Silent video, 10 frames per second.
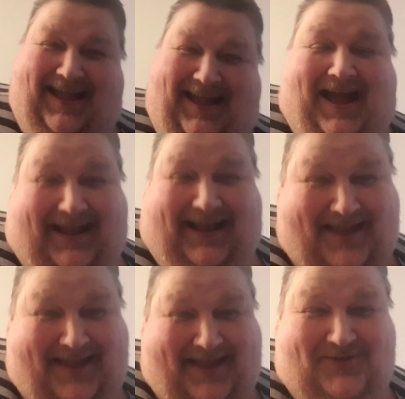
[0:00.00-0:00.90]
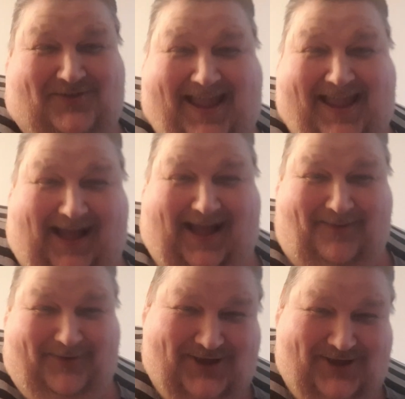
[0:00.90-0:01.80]
I keep saying I'm going to
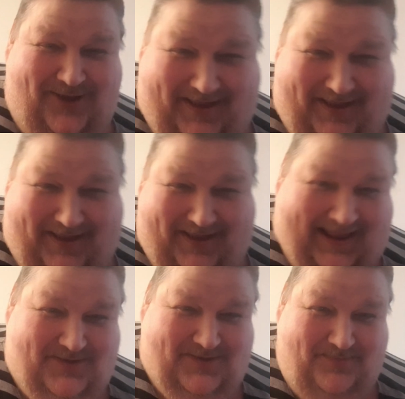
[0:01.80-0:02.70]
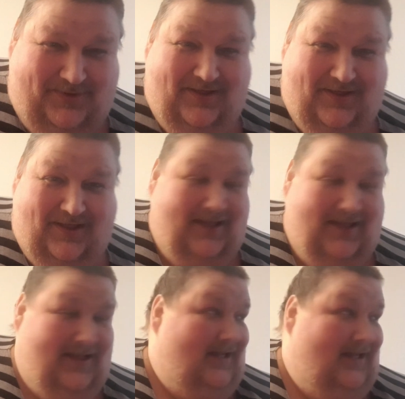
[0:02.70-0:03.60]
show you my collection, but
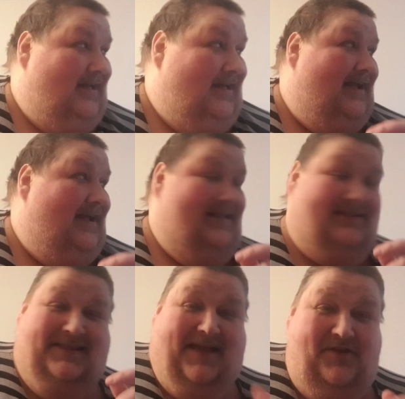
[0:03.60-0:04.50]
it's never